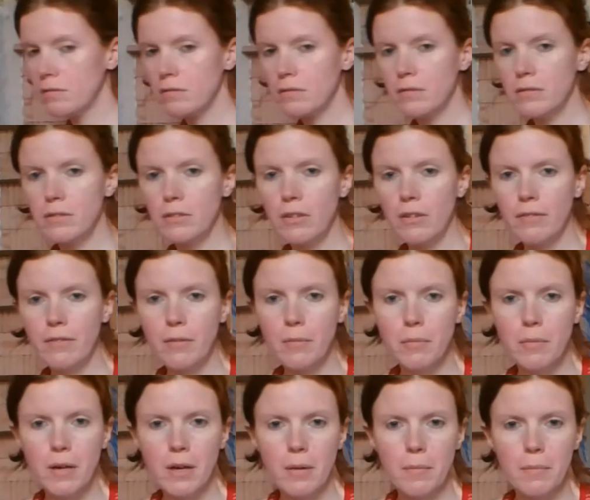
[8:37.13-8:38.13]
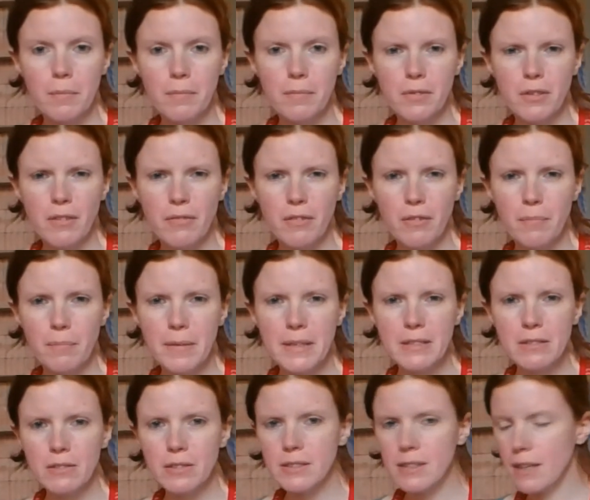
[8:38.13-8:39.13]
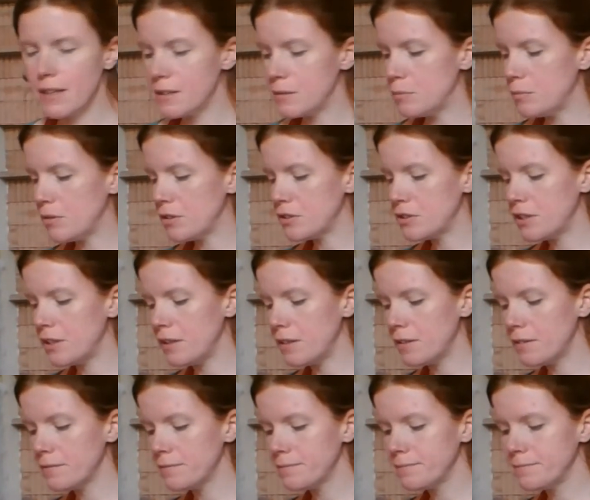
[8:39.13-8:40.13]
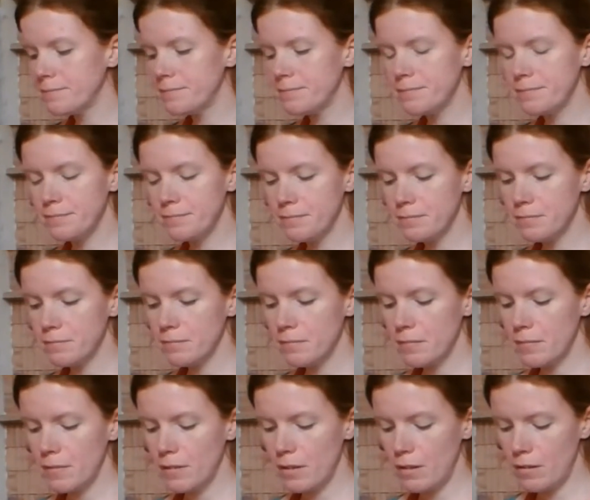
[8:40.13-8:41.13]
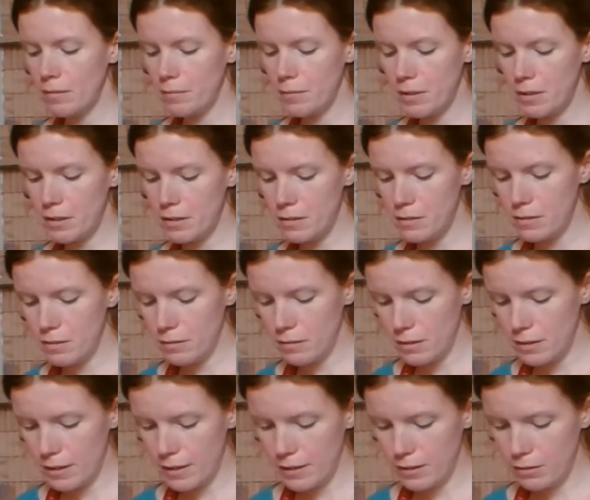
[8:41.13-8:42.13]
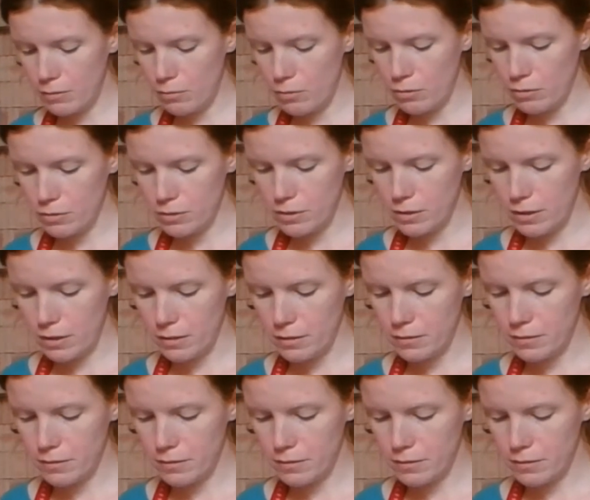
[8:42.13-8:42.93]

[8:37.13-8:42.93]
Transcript: sort of a middle-sized brush here. I'm going to dunk that in the water.